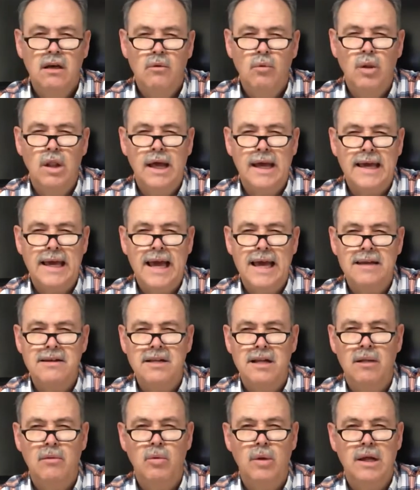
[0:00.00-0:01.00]
well, I can't
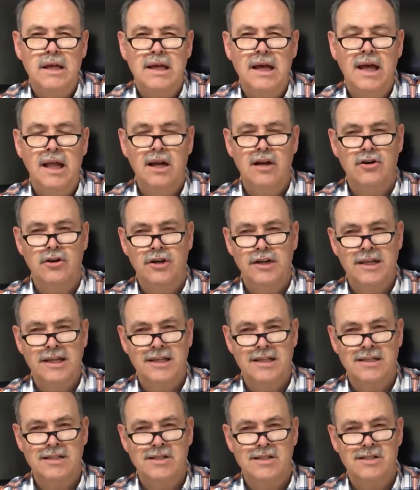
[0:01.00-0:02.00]
tell what color
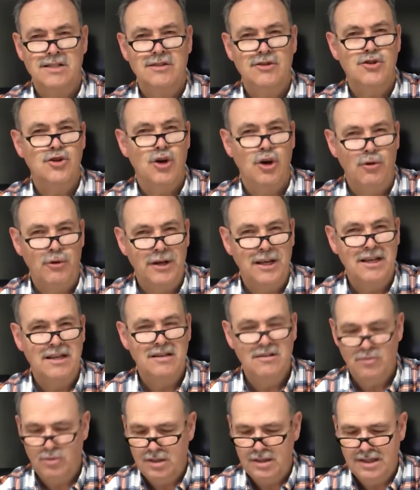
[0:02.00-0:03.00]
is showing.
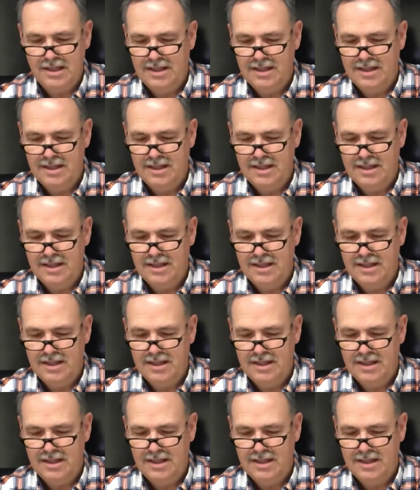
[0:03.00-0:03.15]
Well,